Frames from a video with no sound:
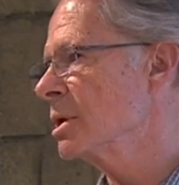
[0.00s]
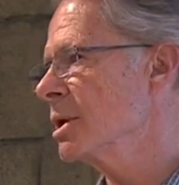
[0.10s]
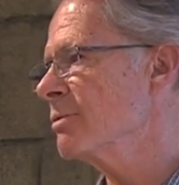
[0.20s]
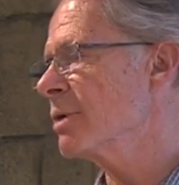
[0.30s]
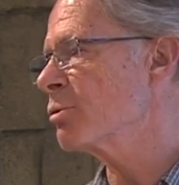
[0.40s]

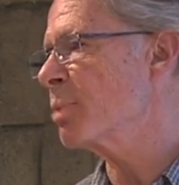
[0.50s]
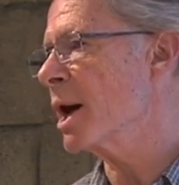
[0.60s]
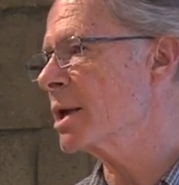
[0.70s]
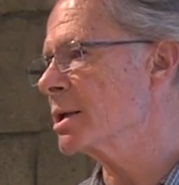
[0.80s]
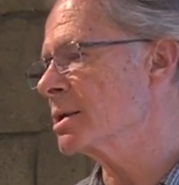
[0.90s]
If you have a
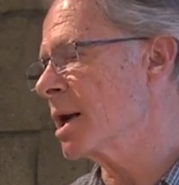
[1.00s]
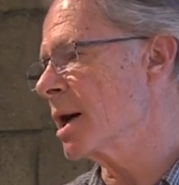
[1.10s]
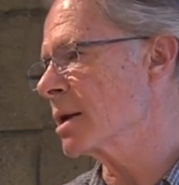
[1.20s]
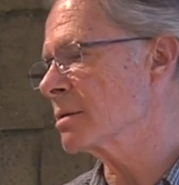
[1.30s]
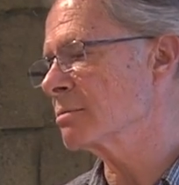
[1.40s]
panic
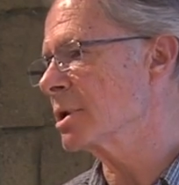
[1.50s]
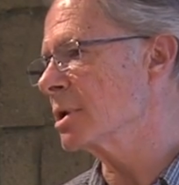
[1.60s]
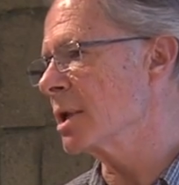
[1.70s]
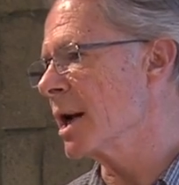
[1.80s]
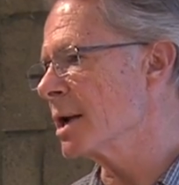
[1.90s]
attack in
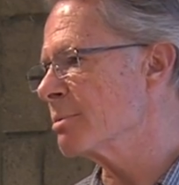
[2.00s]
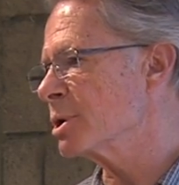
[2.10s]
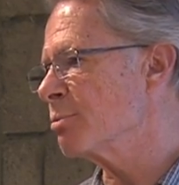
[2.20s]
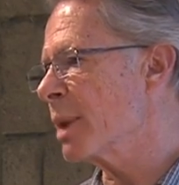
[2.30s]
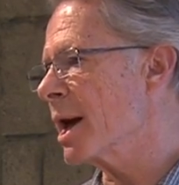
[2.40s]
the lineup at
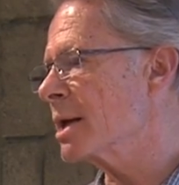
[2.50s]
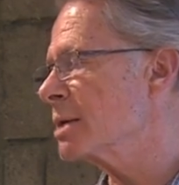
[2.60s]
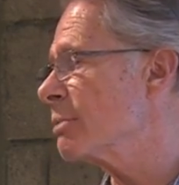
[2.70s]
the bank,